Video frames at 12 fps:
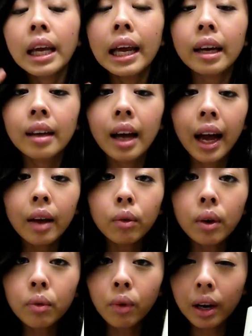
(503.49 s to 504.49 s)
And I
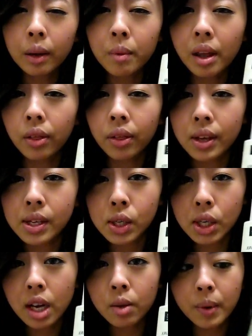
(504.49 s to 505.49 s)
would recommend
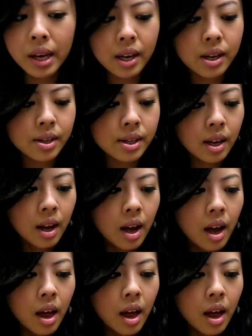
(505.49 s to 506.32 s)
this gel because